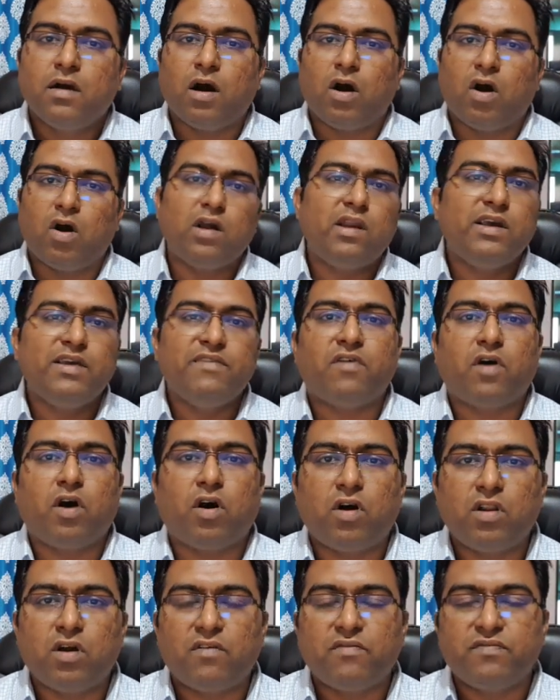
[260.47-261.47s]

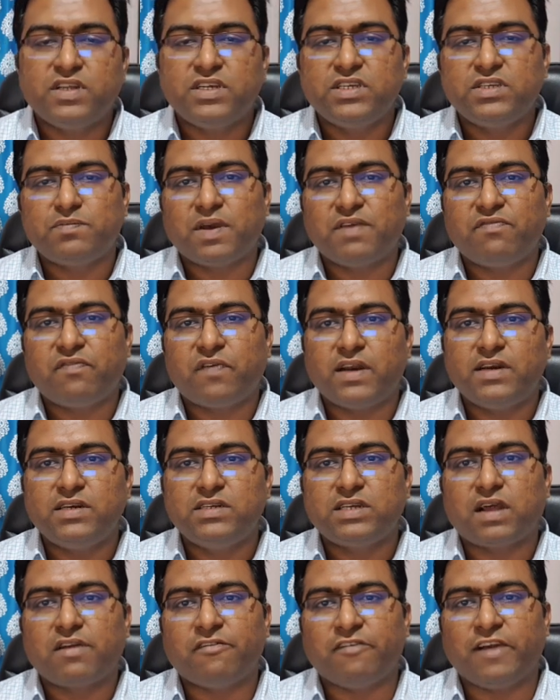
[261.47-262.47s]
all of these my
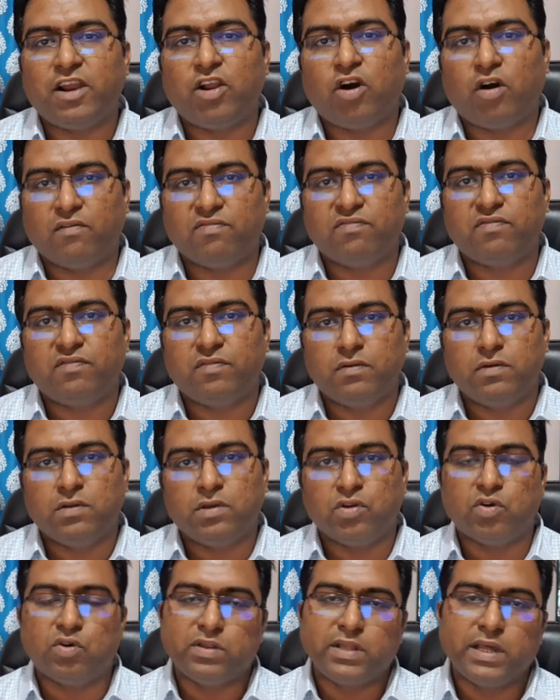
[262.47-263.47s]
friends are well off.
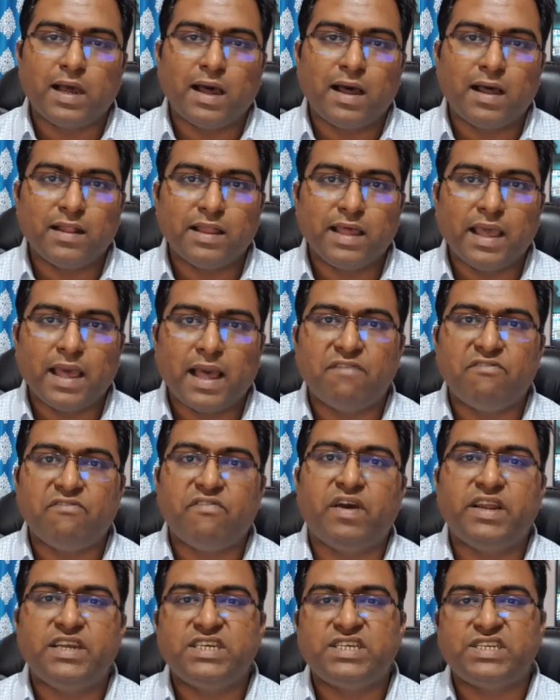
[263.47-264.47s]
They have
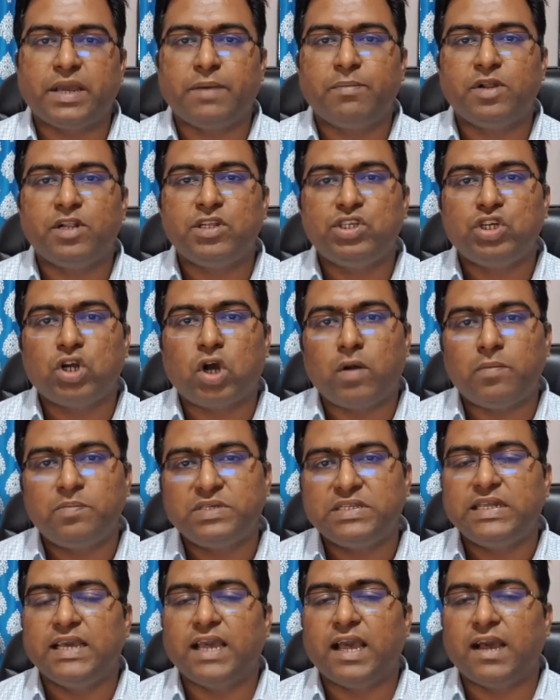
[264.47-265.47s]
very stable
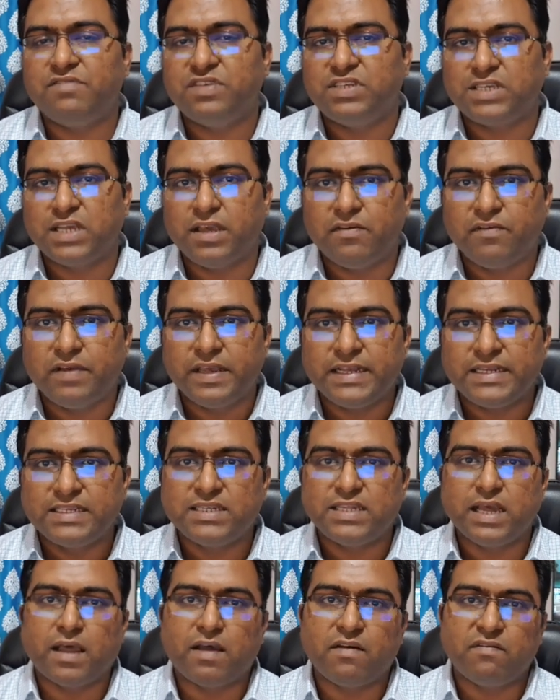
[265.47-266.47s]
jobs, they have savings,
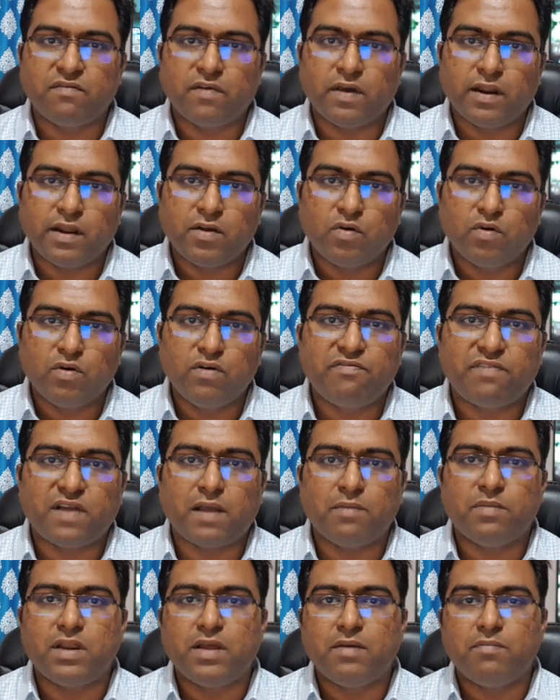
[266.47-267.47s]
they have very good
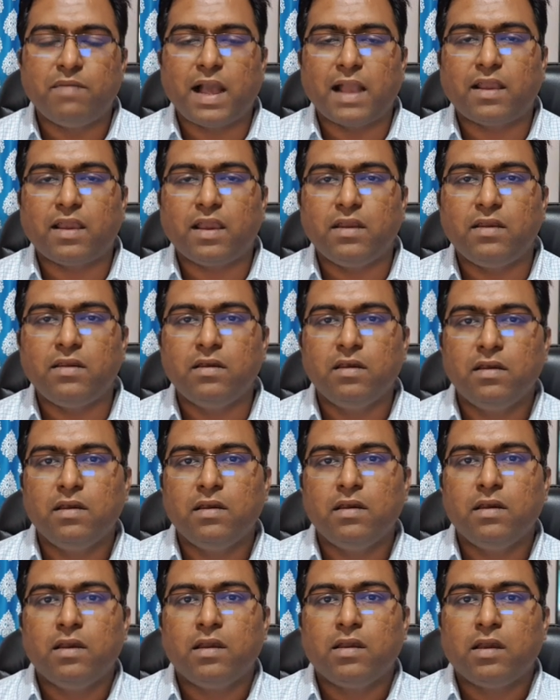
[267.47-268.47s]
family backing,
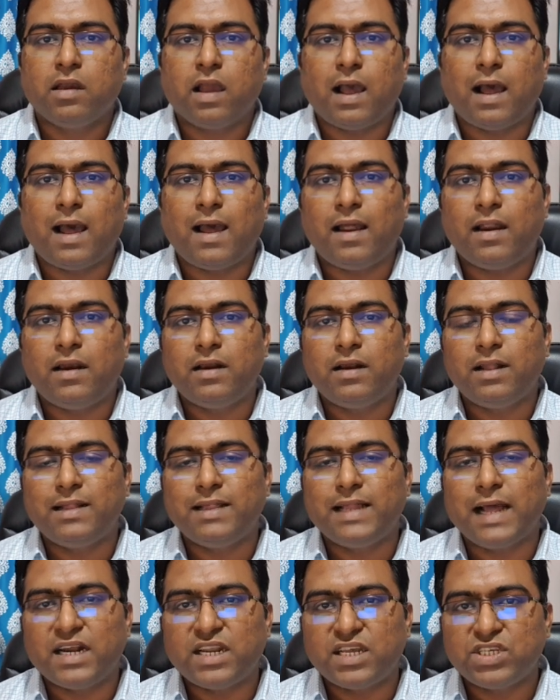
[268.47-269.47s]
and
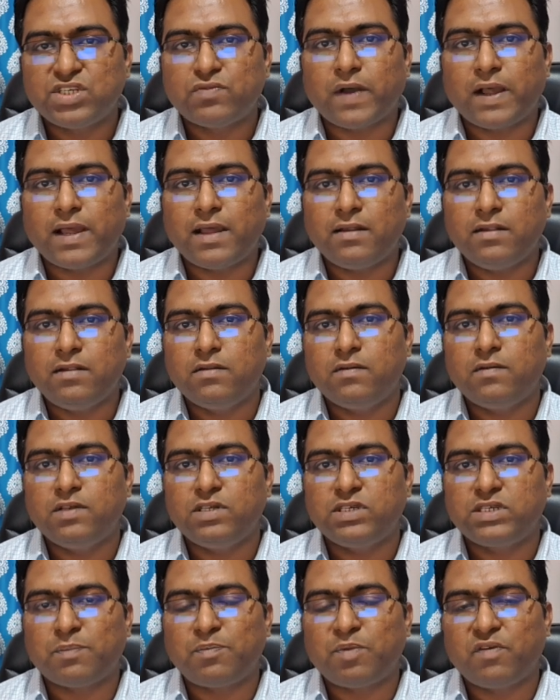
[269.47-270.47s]
that is why
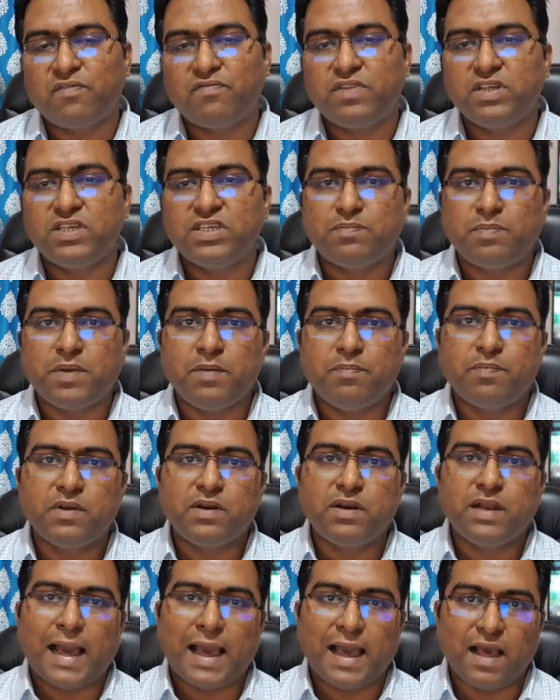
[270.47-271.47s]
some of these
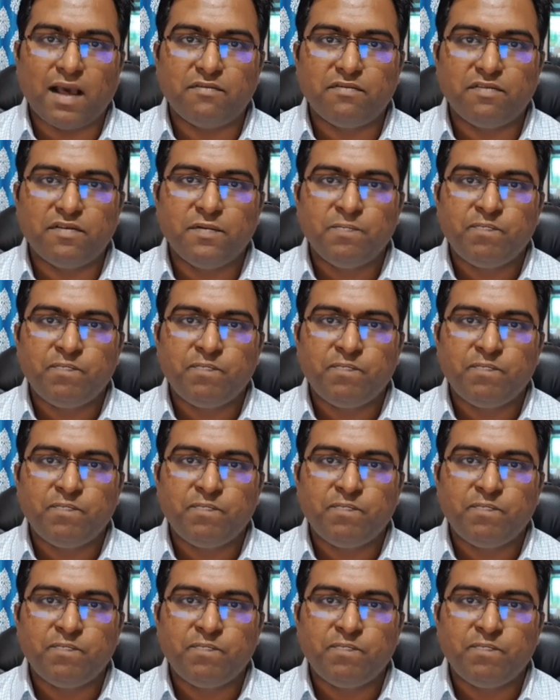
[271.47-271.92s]
people have